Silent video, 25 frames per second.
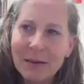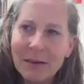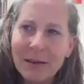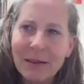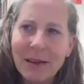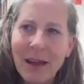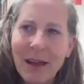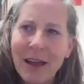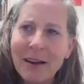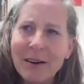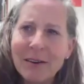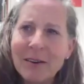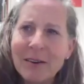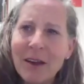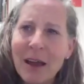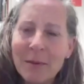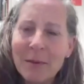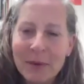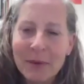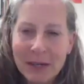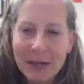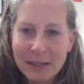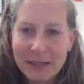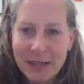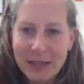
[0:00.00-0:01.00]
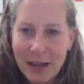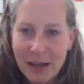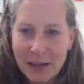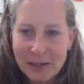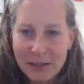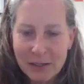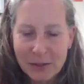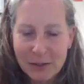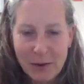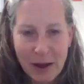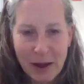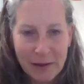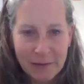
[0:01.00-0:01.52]
I don't know how many days
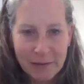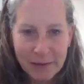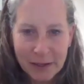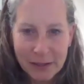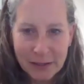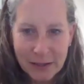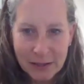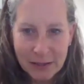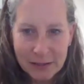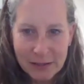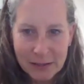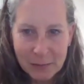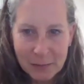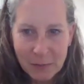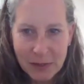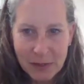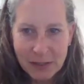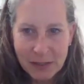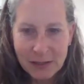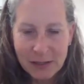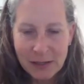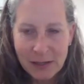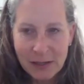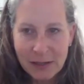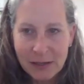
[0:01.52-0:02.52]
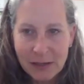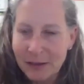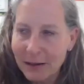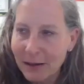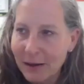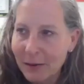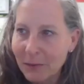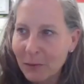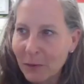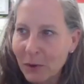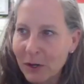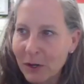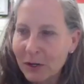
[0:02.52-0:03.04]
you have like this in PT
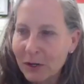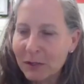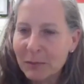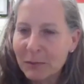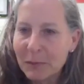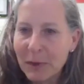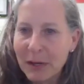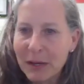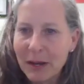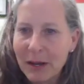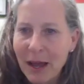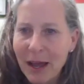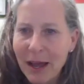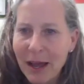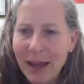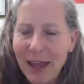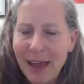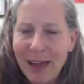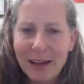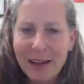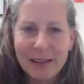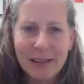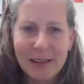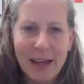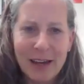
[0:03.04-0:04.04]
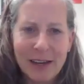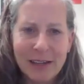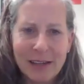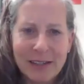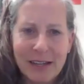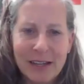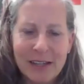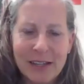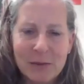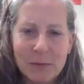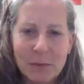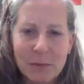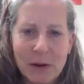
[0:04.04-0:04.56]
world, but I had a lot of
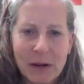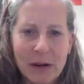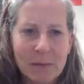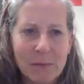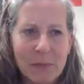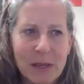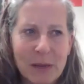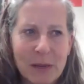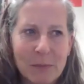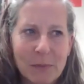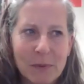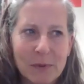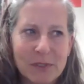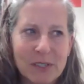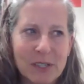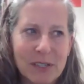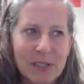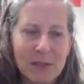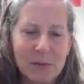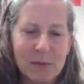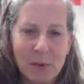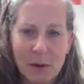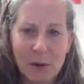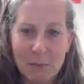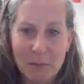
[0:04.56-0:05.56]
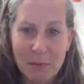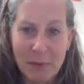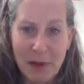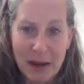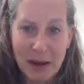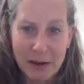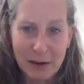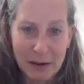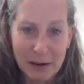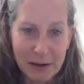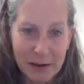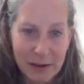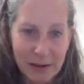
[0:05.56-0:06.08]
days where people just weren't
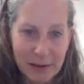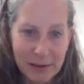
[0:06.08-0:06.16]
better.